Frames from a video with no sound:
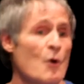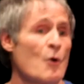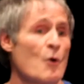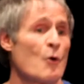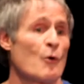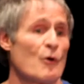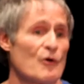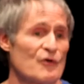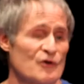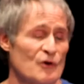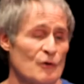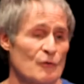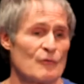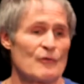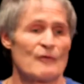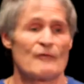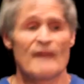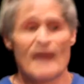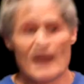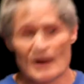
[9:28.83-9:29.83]
or children, the
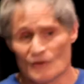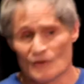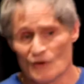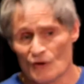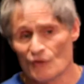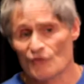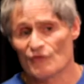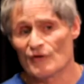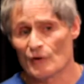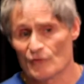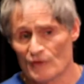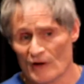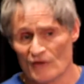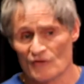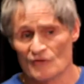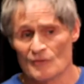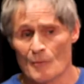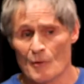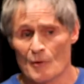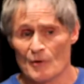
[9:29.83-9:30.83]
fact is their
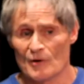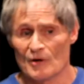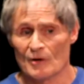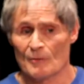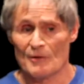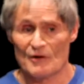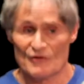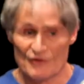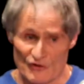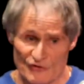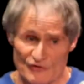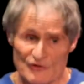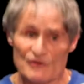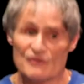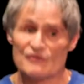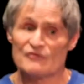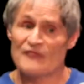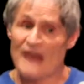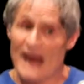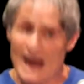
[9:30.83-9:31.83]
testimony can be just as
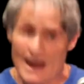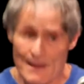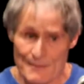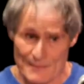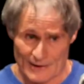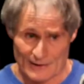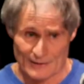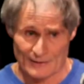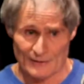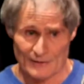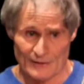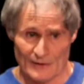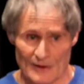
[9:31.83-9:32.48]
damning